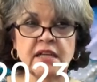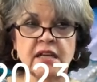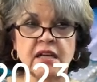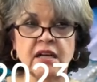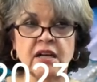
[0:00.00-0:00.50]

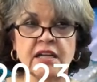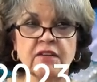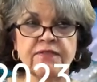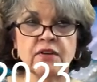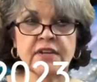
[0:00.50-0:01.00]

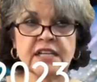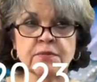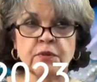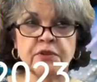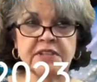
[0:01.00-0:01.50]
Autofocus,
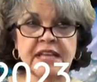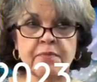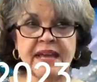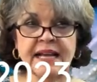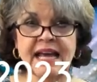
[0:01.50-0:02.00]
we'll put that
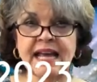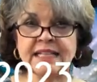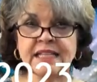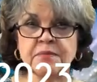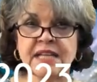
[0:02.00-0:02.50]
back on.
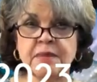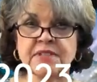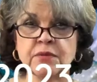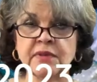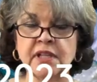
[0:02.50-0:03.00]
Sometimes
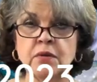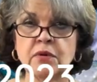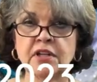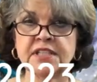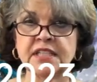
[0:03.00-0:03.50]
it really
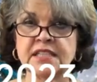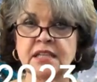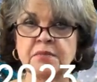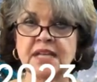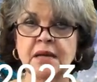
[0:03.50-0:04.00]
works and
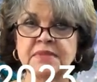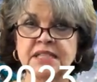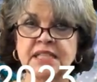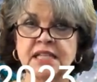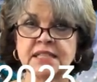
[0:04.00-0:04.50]
sometimes it
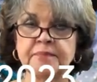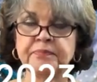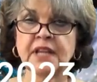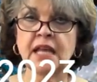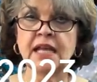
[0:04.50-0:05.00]
doesn't.
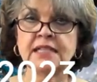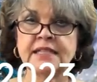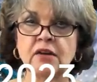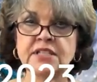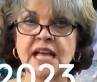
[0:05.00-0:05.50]

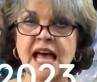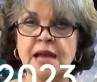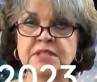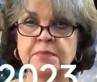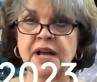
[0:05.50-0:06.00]
So time
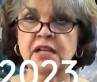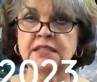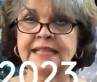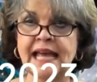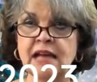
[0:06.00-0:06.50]
to buckle
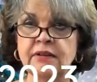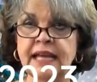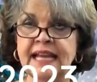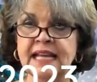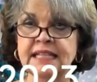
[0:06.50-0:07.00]
down
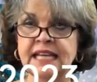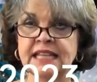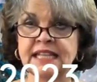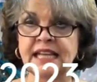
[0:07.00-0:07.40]
and get things